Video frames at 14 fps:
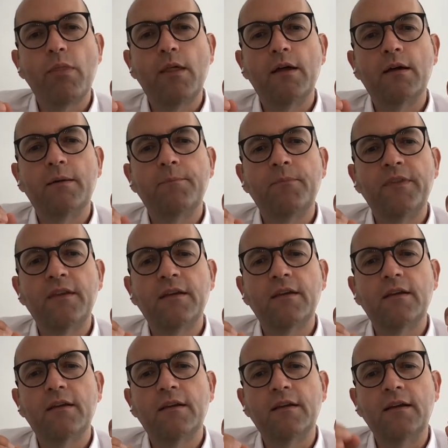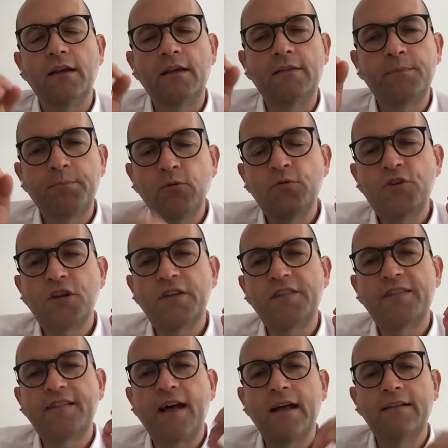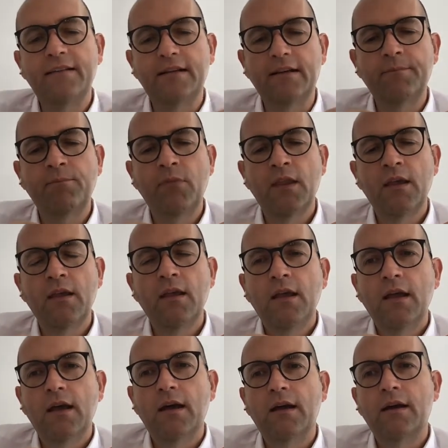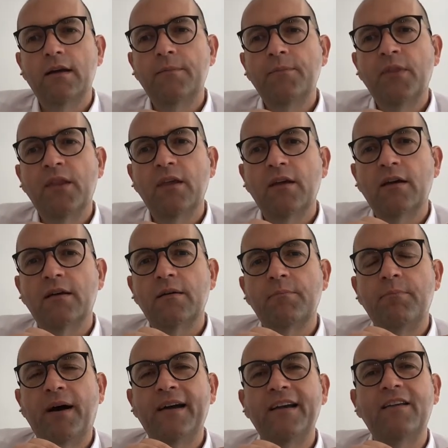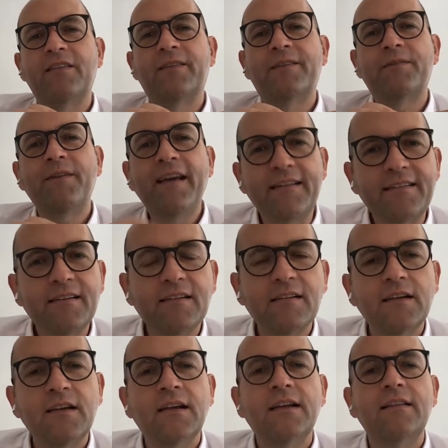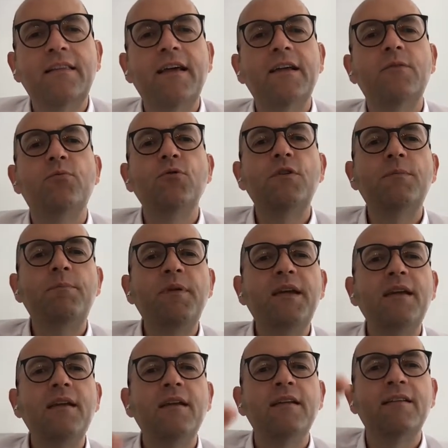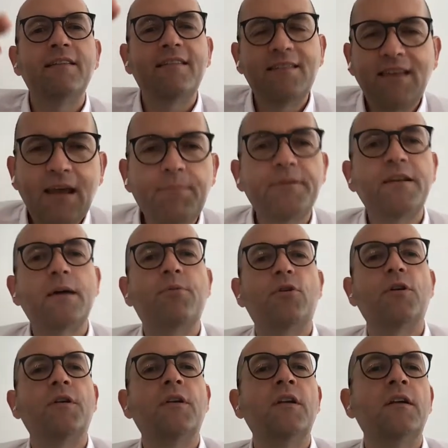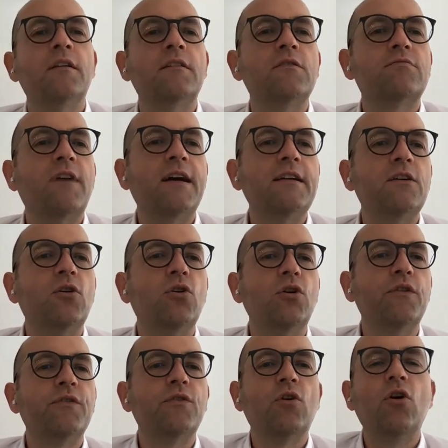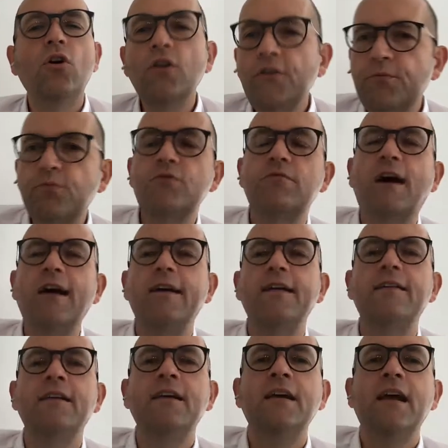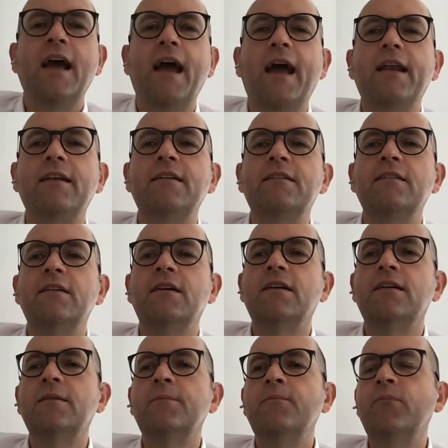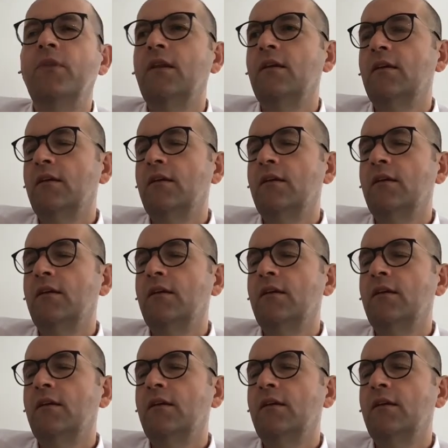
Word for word: um, the uh, exposure starting um, uh, by a thread that would be stepped upon the riding horse. So the horse would ride and um,